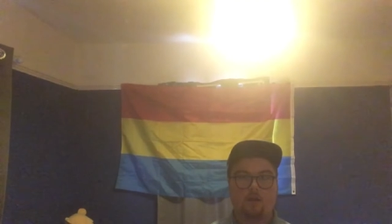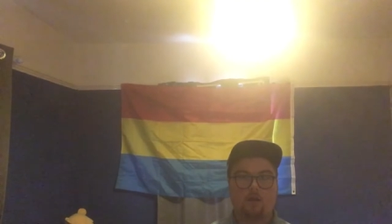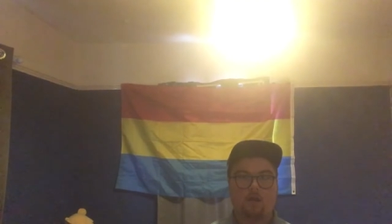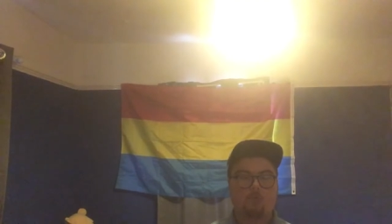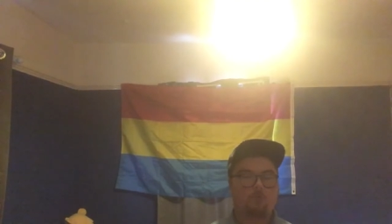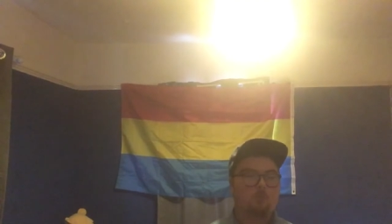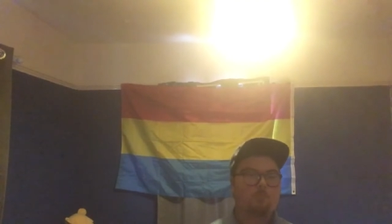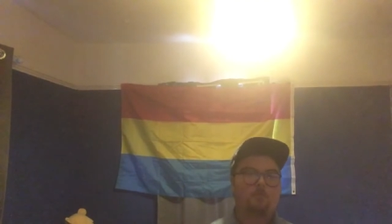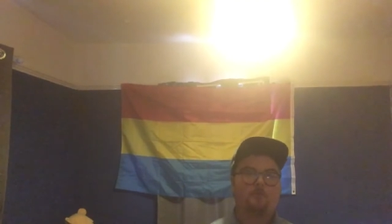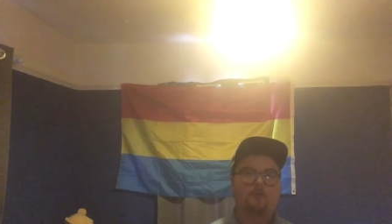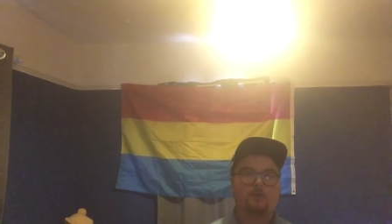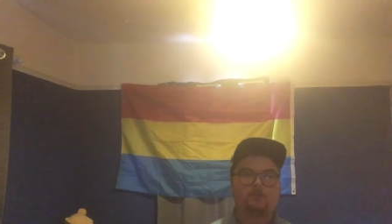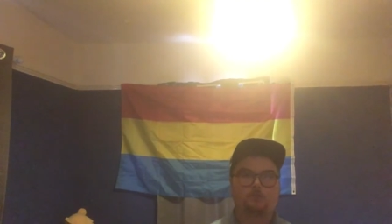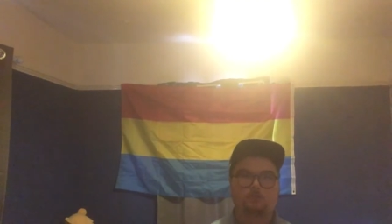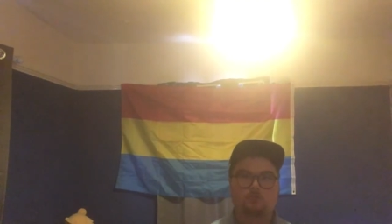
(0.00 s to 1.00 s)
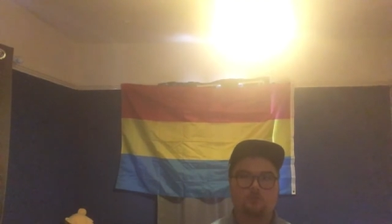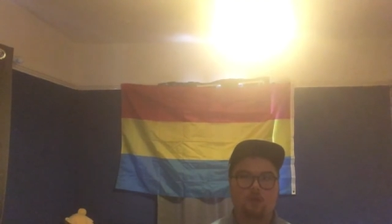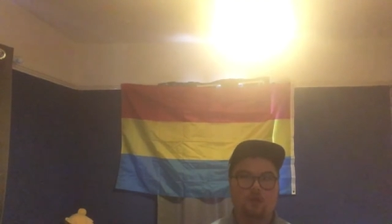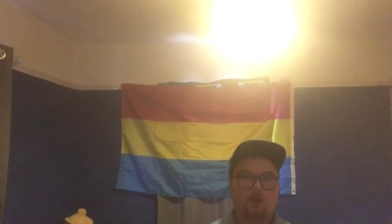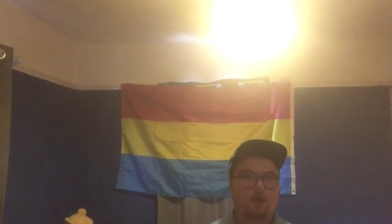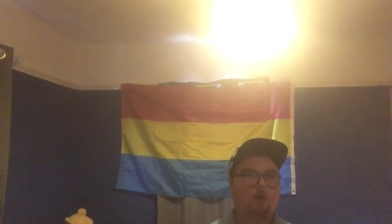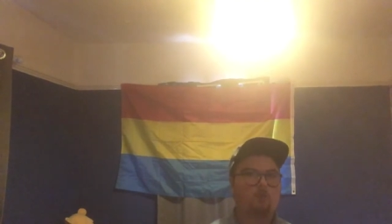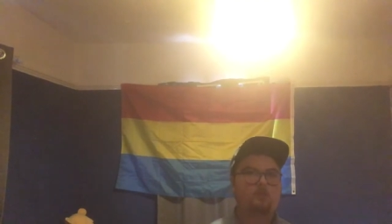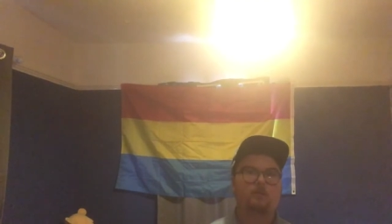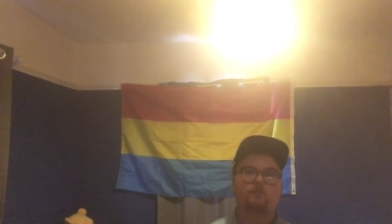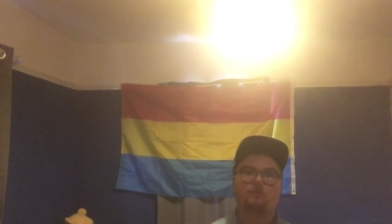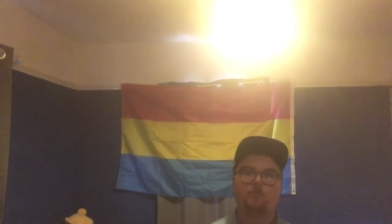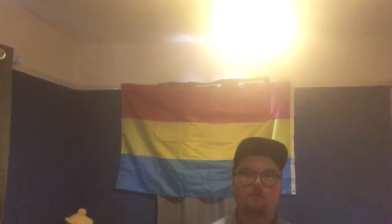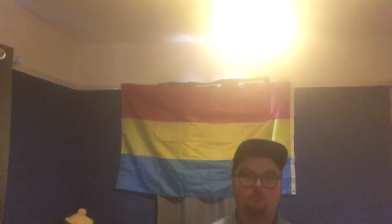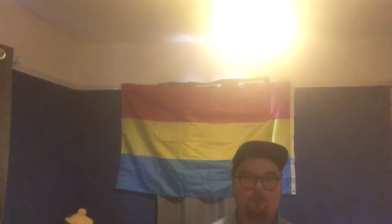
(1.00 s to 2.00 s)
I'm not professional, I'll never
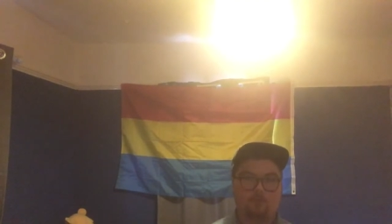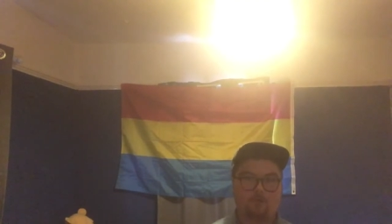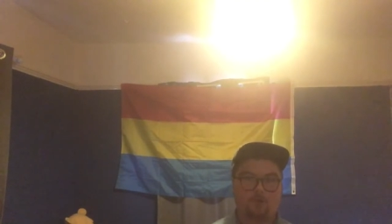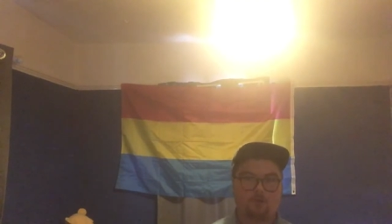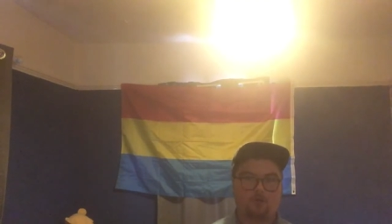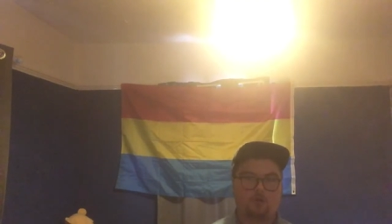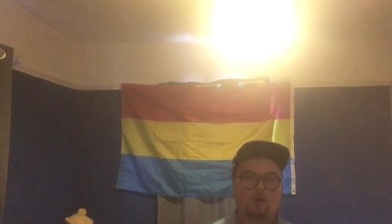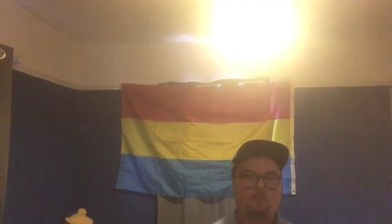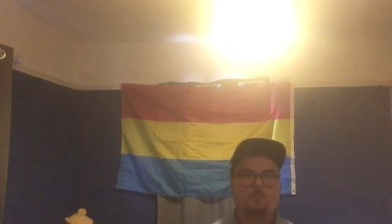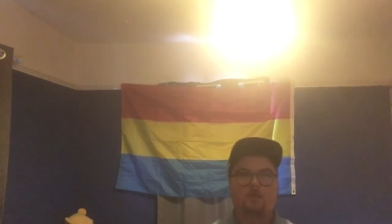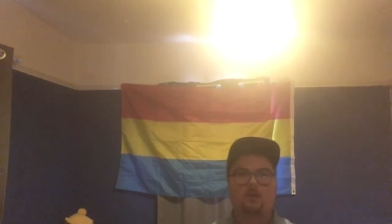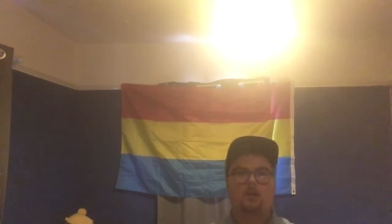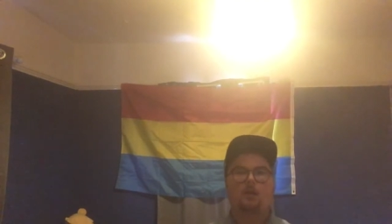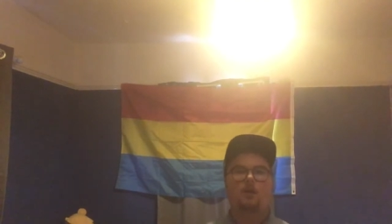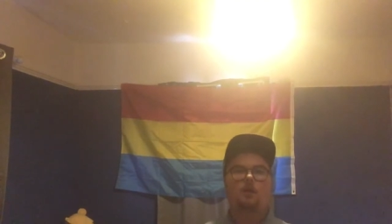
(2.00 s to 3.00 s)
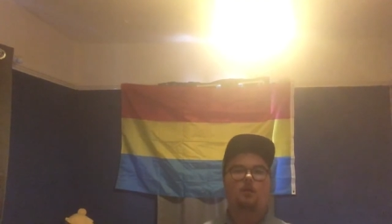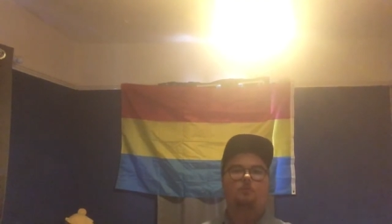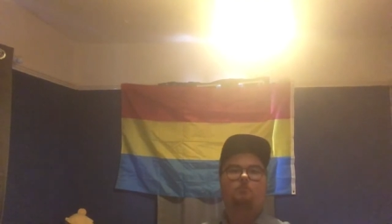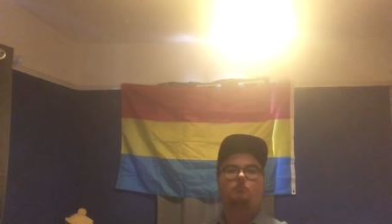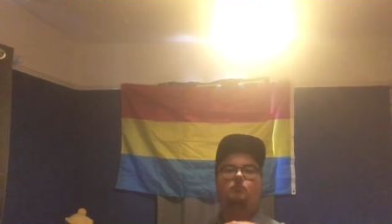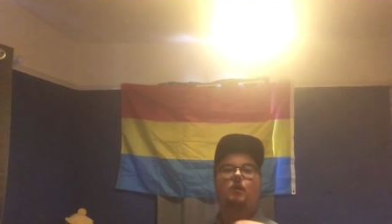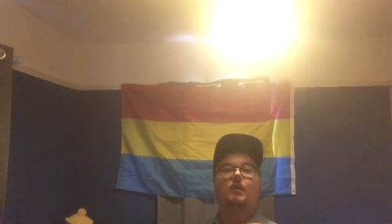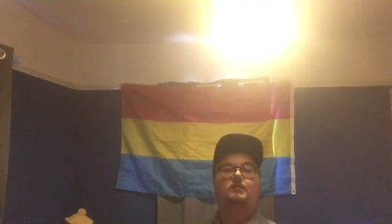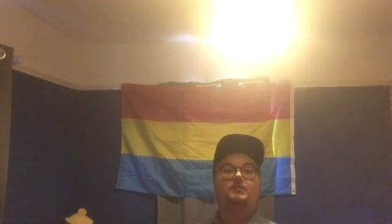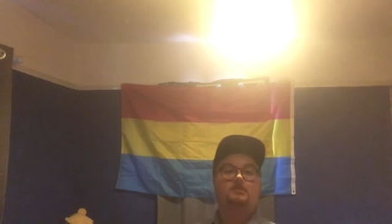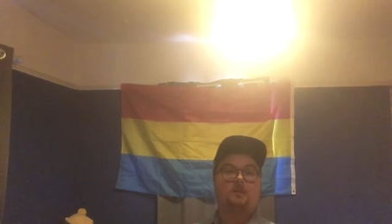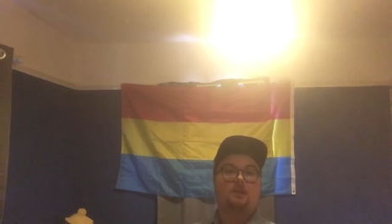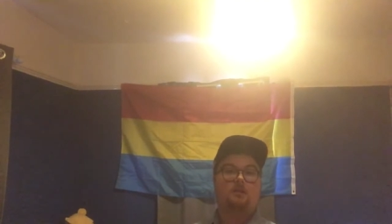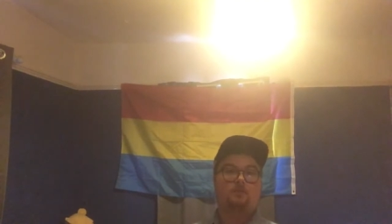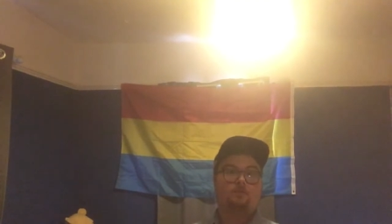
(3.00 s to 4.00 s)
be a professional. I'll be an
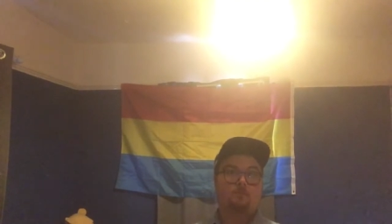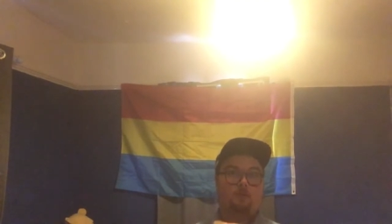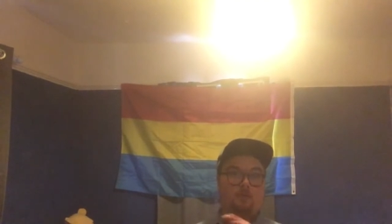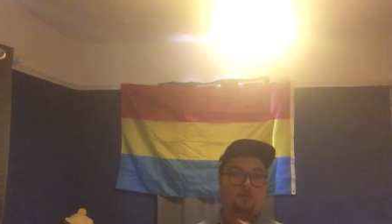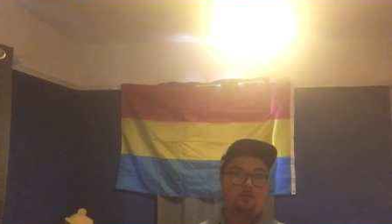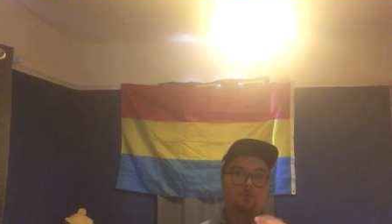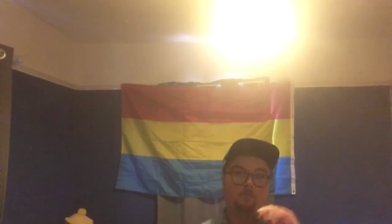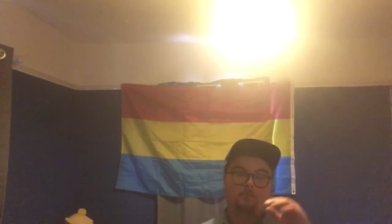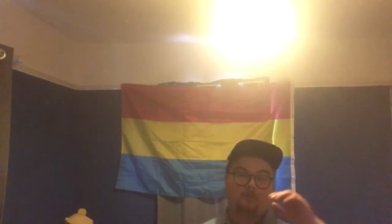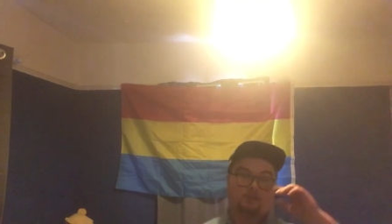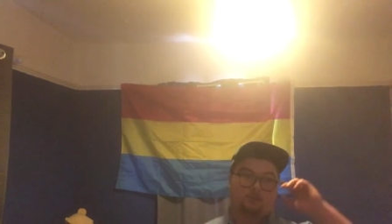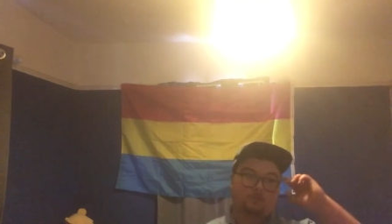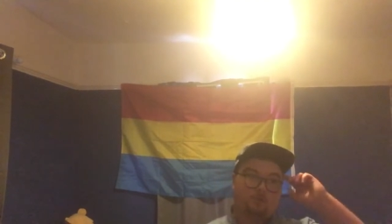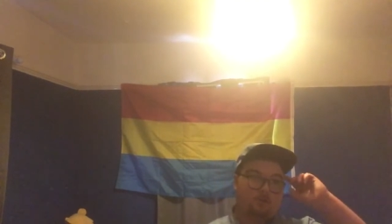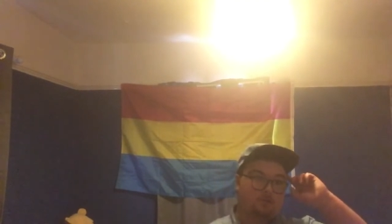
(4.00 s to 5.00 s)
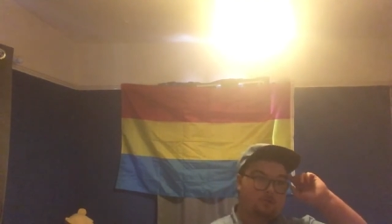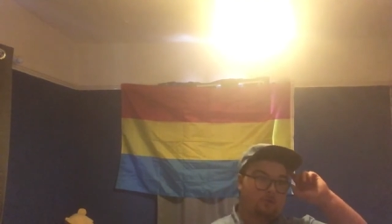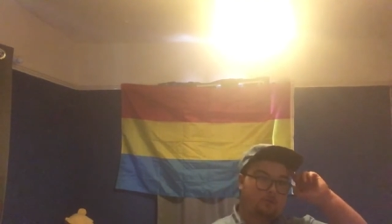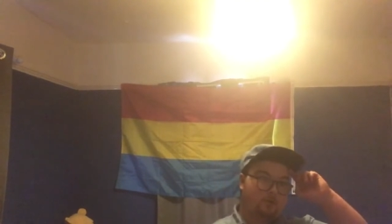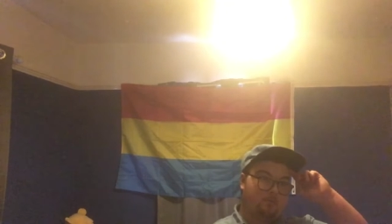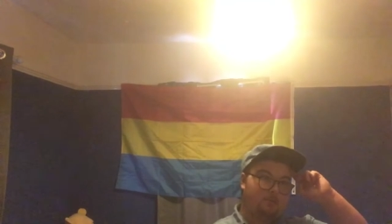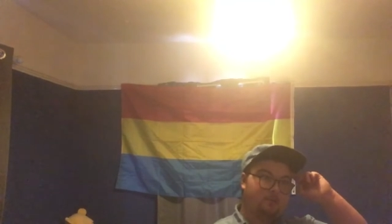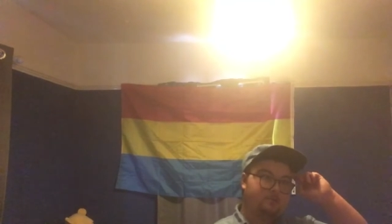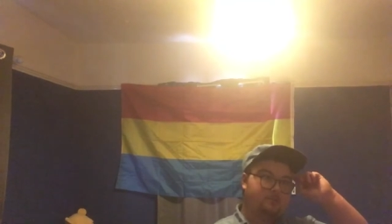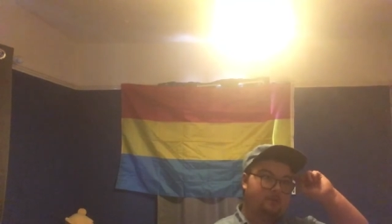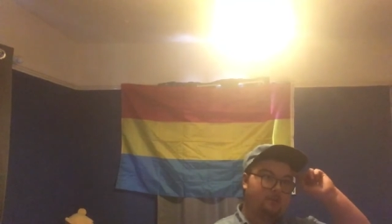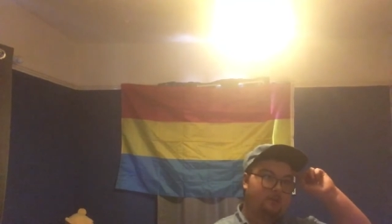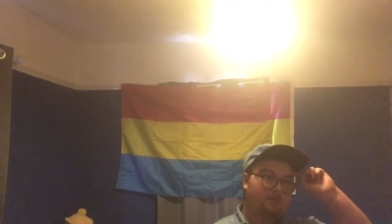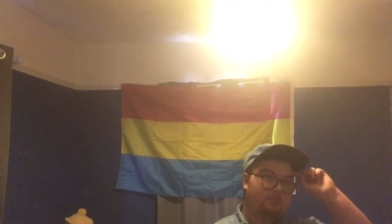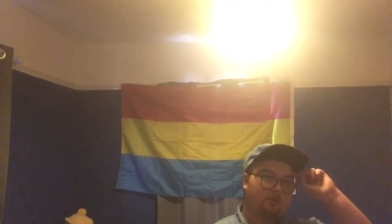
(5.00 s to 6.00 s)
entertainer for me, alright? This is what I do. I'm an
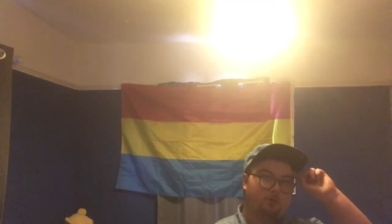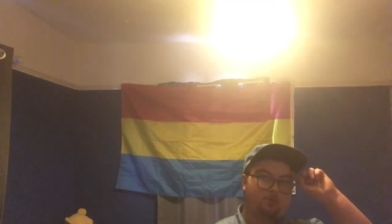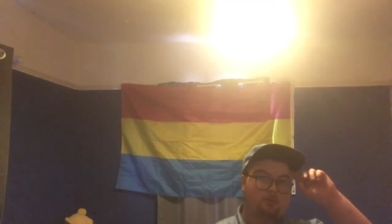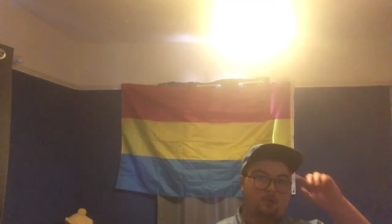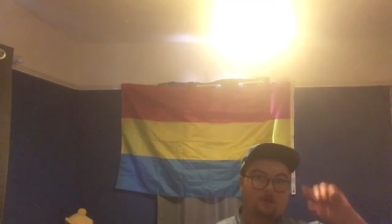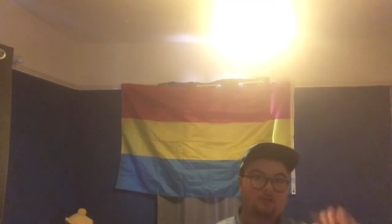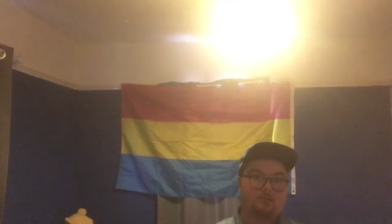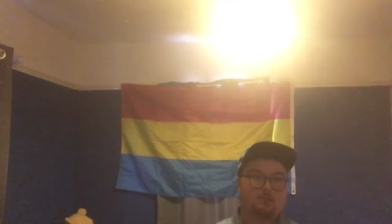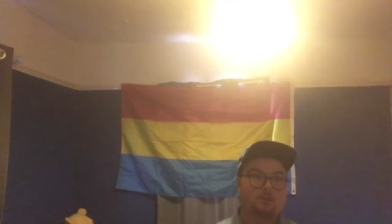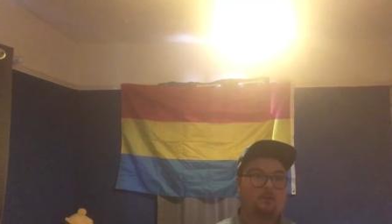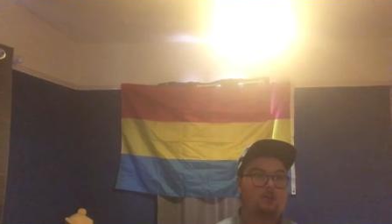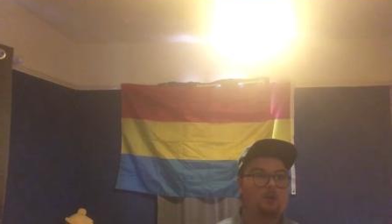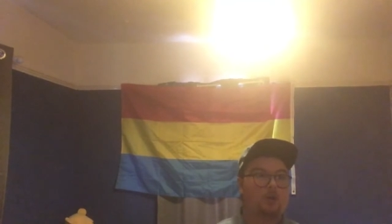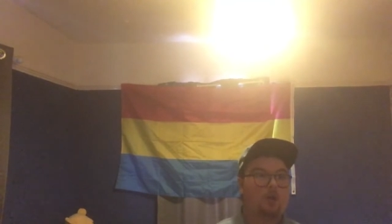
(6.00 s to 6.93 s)
entertainer, I'm a comedy entertainer.